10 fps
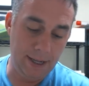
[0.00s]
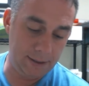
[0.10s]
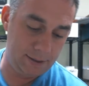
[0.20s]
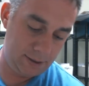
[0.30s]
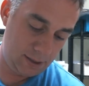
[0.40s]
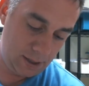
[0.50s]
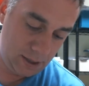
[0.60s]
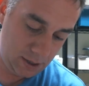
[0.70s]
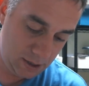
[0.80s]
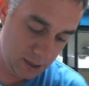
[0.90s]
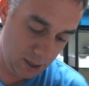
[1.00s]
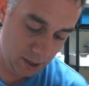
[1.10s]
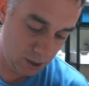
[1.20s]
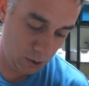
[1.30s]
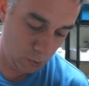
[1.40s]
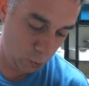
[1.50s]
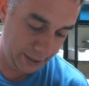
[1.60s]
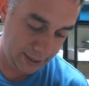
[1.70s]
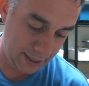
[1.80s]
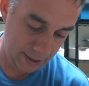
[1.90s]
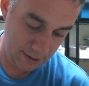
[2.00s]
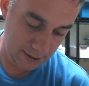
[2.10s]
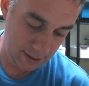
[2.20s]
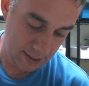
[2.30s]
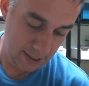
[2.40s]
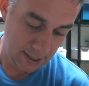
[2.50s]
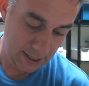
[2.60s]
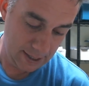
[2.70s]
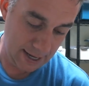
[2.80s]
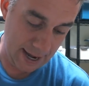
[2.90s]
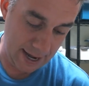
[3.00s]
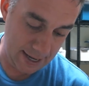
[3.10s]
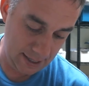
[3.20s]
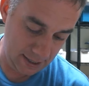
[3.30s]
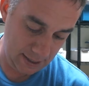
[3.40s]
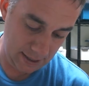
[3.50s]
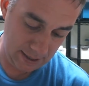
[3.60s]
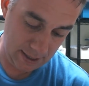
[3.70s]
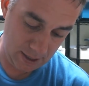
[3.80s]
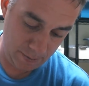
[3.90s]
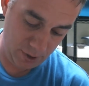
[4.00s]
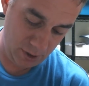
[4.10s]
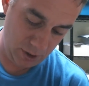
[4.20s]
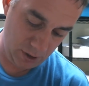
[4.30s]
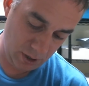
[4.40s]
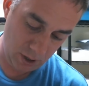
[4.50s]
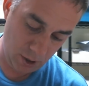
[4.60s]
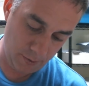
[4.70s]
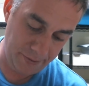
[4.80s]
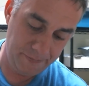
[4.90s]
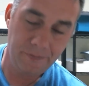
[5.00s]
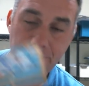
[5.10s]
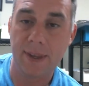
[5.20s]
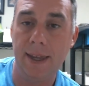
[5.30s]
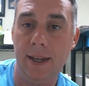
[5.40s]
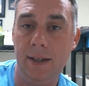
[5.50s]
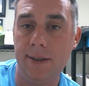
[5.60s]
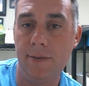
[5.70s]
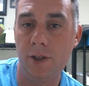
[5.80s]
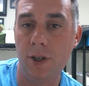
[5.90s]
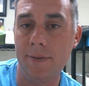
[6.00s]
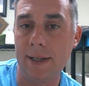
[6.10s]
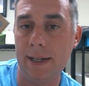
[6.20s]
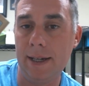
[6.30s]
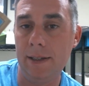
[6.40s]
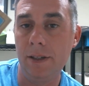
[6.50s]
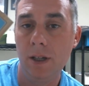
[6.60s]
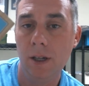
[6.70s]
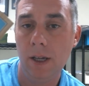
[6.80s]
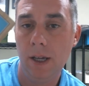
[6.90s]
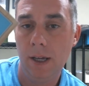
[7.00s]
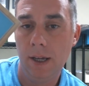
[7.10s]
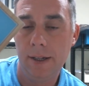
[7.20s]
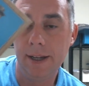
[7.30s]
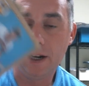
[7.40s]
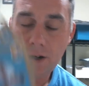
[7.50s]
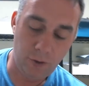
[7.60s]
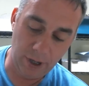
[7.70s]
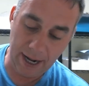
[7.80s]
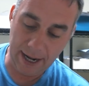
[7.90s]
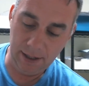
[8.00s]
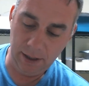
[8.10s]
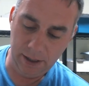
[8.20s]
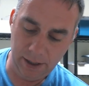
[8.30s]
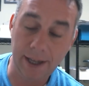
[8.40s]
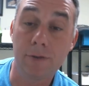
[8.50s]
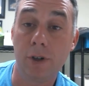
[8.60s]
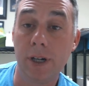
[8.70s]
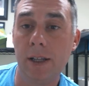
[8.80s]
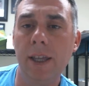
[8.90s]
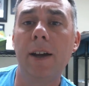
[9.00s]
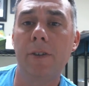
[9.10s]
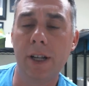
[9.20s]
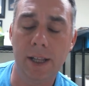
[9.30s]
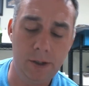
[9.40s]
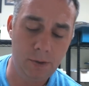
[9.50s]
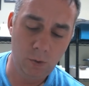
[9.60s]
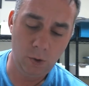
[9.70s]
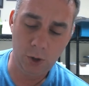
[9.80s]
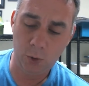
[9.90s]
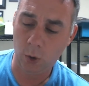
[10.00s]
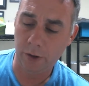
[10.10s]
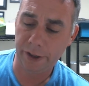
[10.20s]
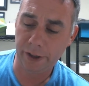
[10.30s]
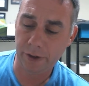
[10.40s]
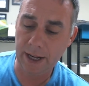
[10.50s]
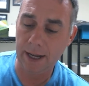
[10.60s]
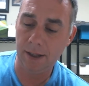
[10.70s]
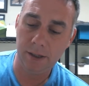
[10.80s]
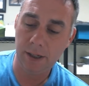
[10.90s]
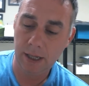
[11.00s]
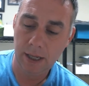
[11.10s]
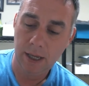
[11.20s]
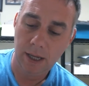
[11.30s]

Next, another weak guy, uh, Bill Almon, 87 Topps cards. Down in Rhode Island, yeah, Rhode Island, yeah, Rhode Island, West Warwick, Rhode Island.